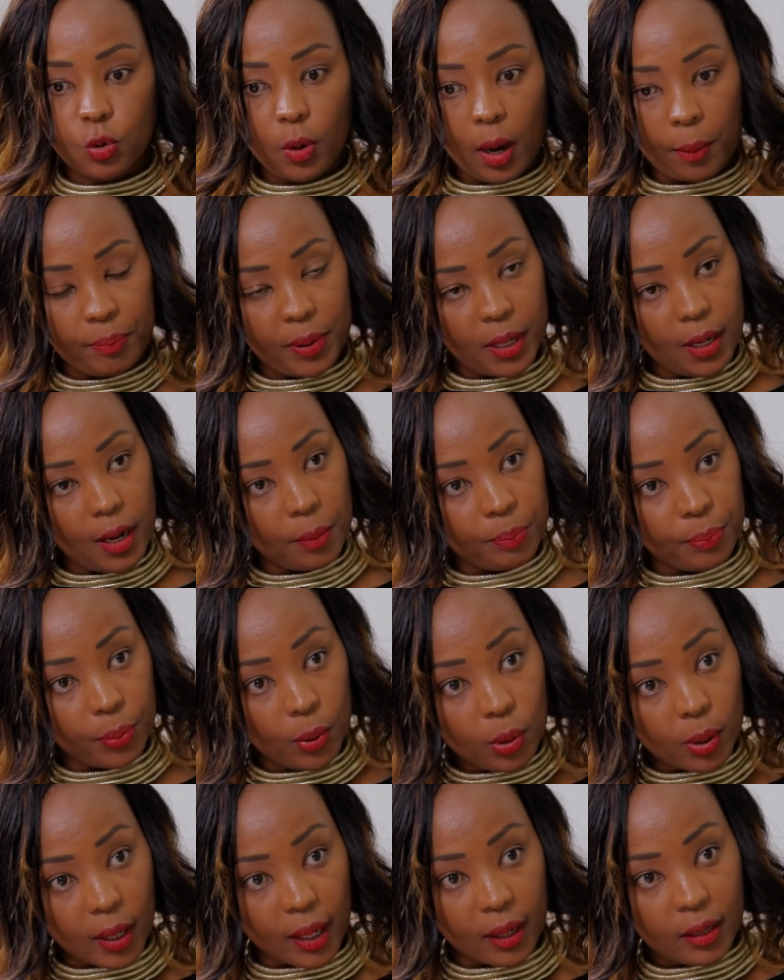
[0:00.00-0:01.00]
to a bigger
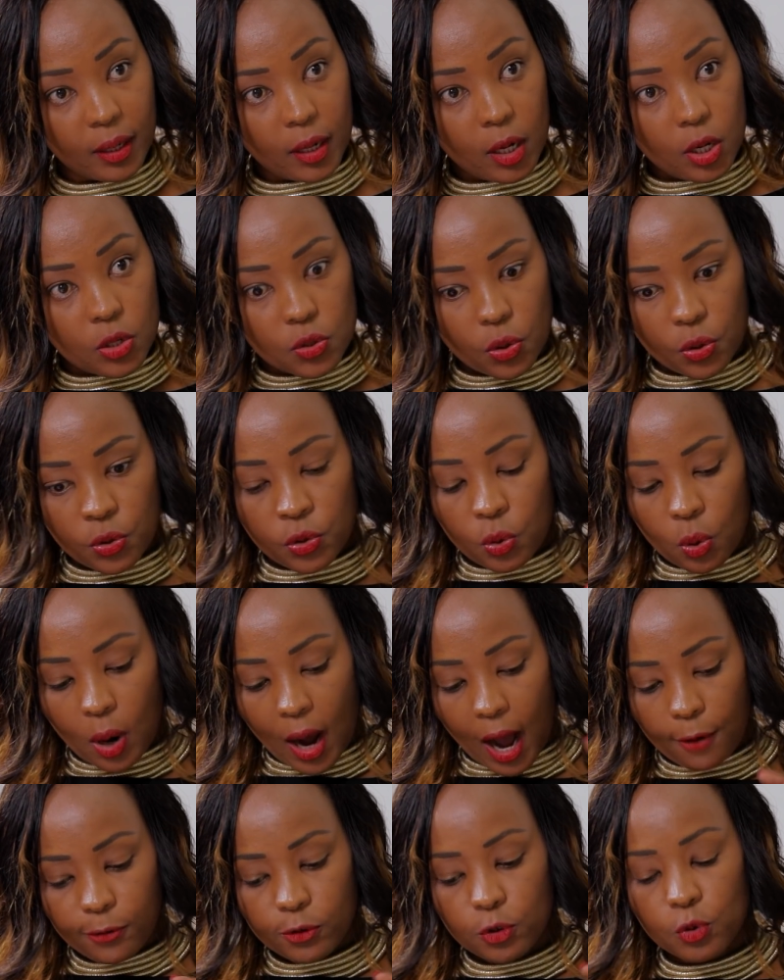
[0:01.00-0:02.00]
bowl. So you
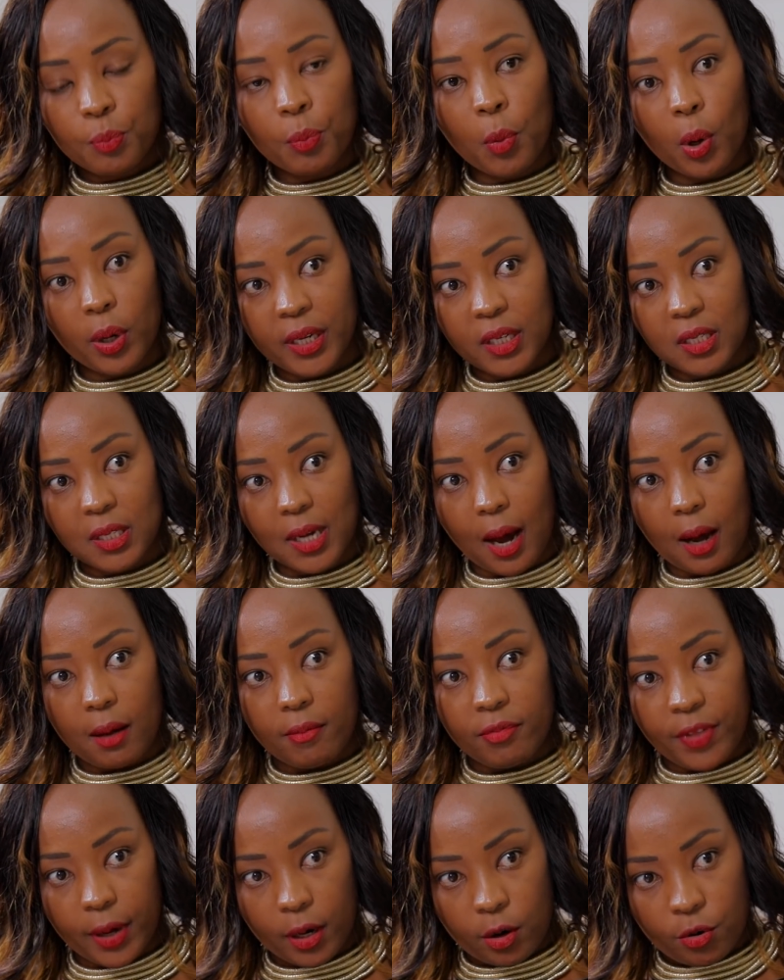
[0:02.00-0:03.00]
have to monitor
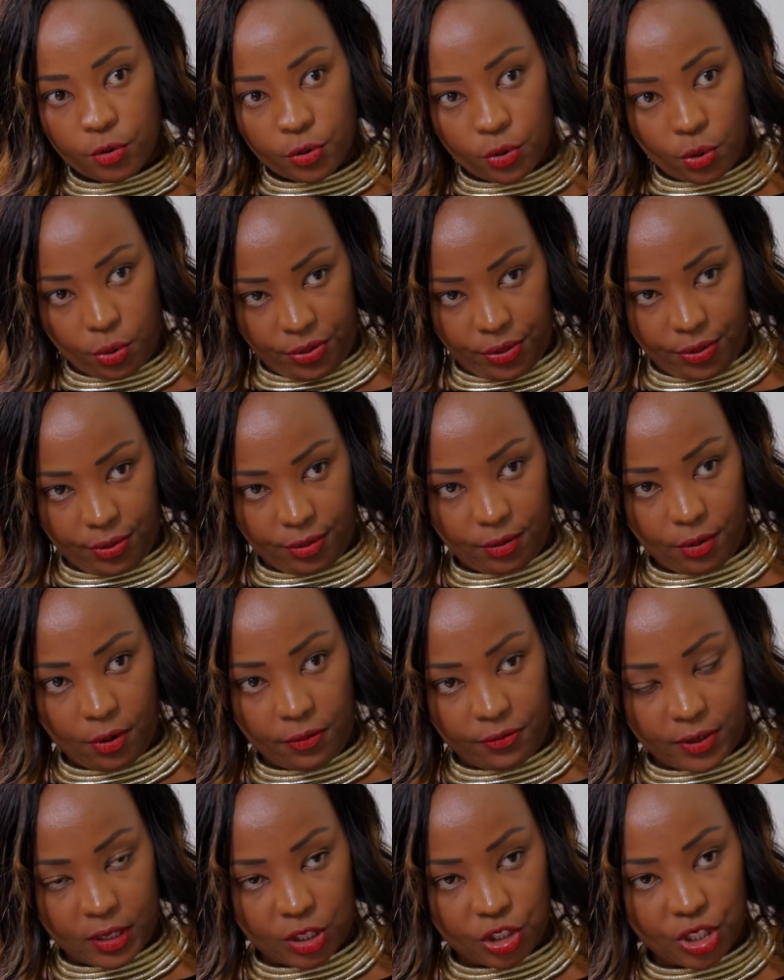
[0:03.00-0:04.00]
the growth
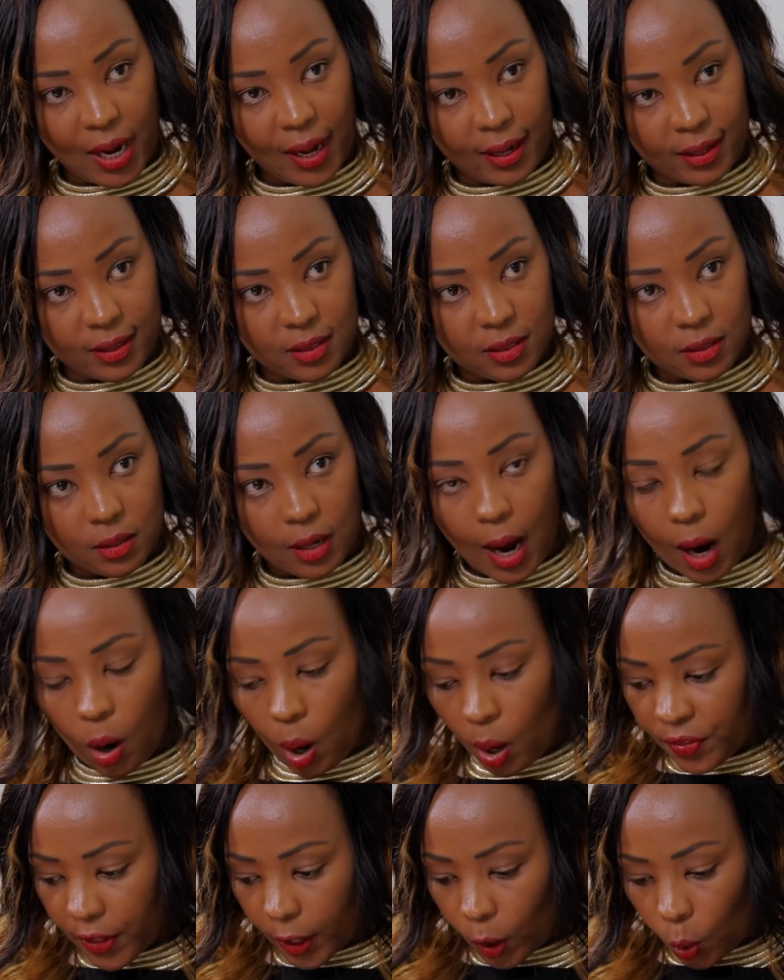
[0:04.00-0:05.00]
of the child,
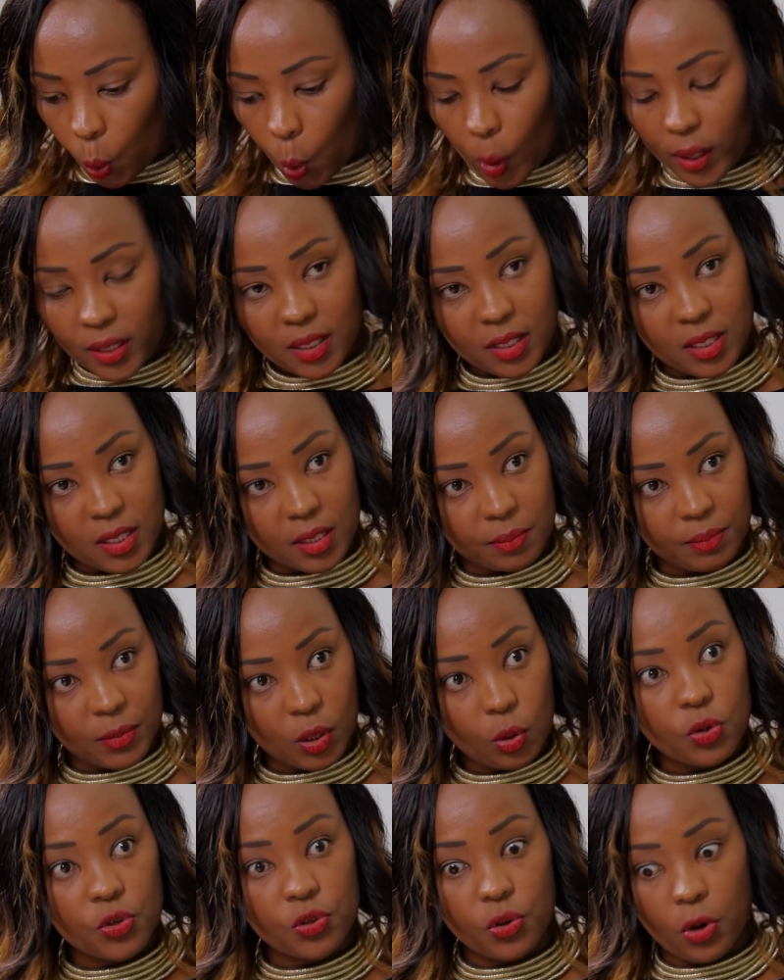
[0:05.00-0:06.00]
the quantity,
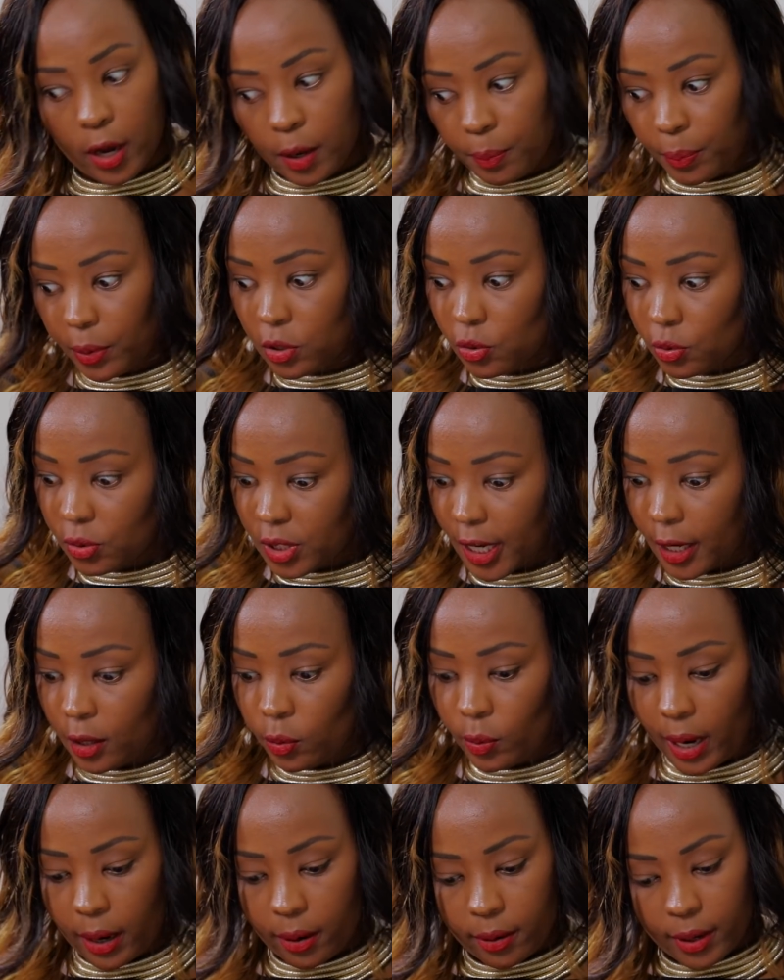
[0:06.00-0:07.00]
because you're able to tell
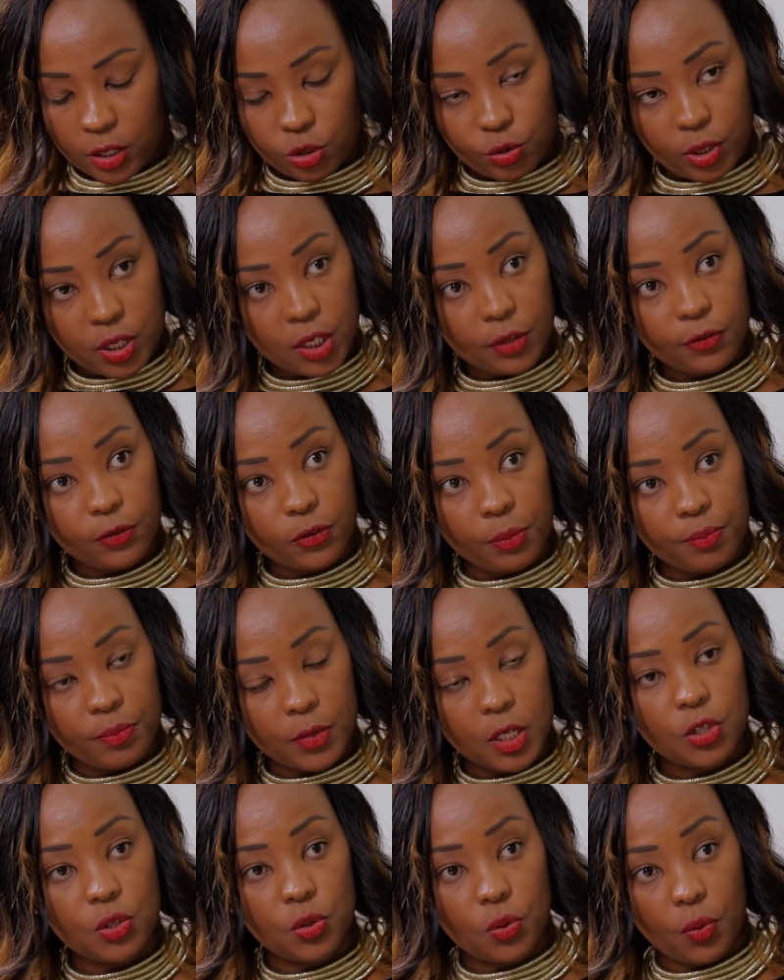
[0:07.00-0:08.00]
we are graduating from
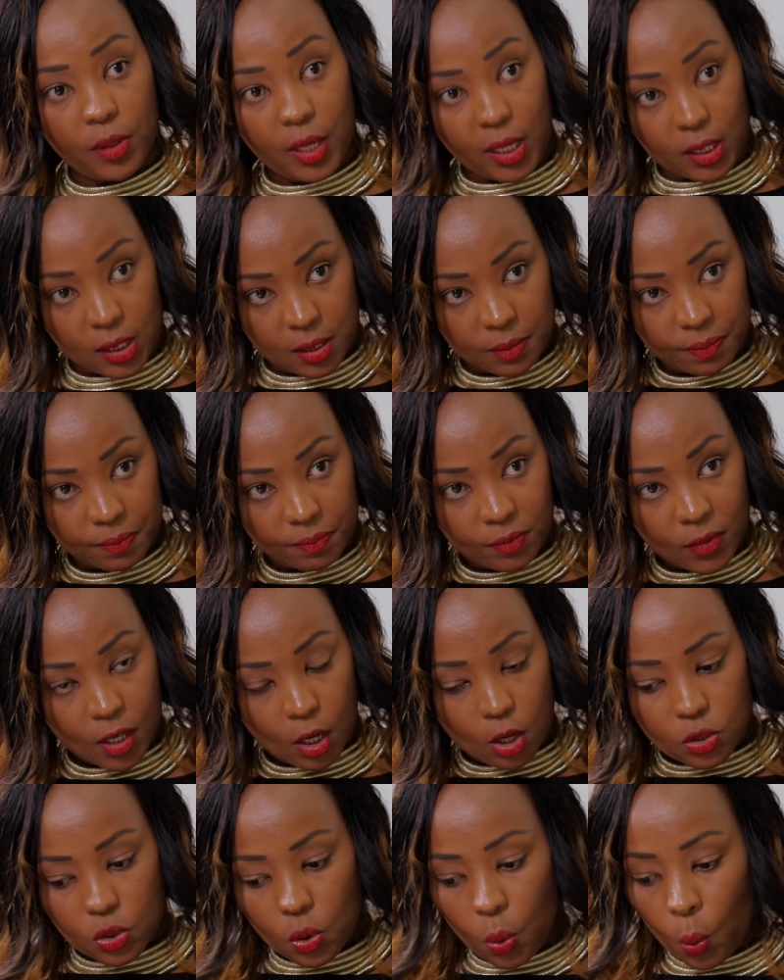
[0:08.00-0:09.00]
this to this.
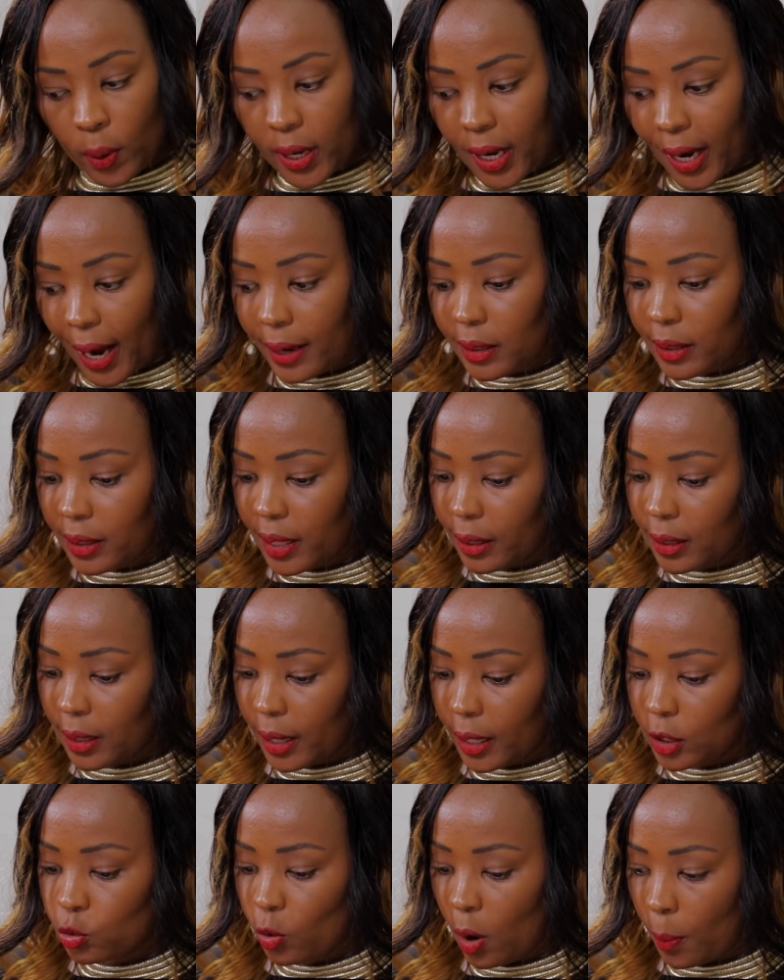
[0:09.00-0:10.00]
So we can then
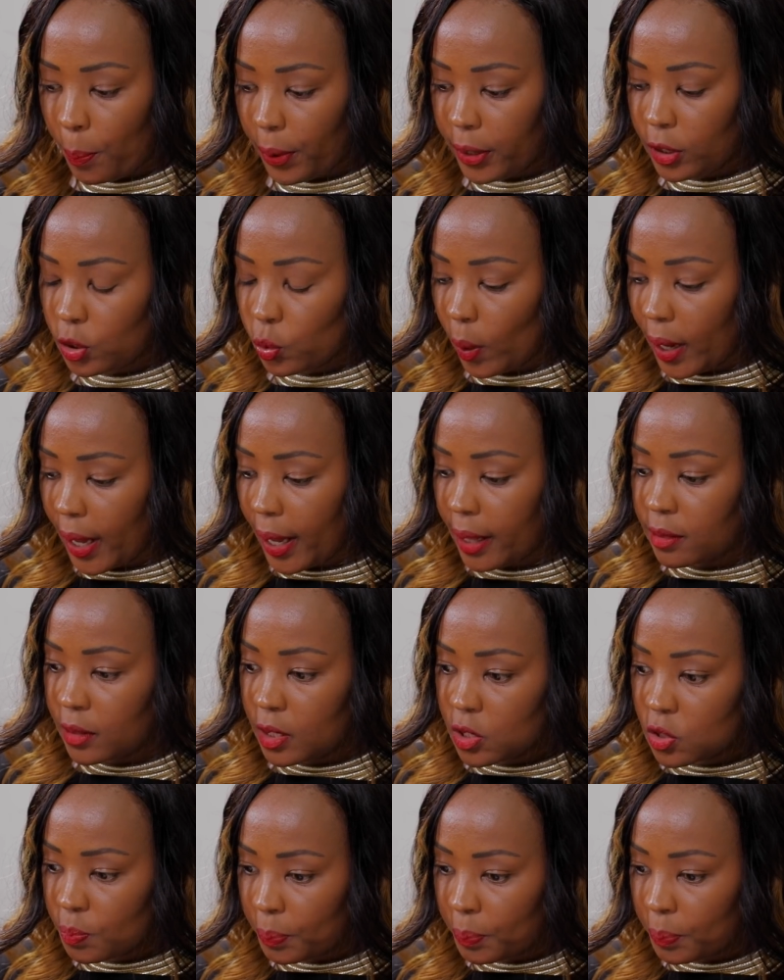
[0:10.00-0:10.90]
get to a point where this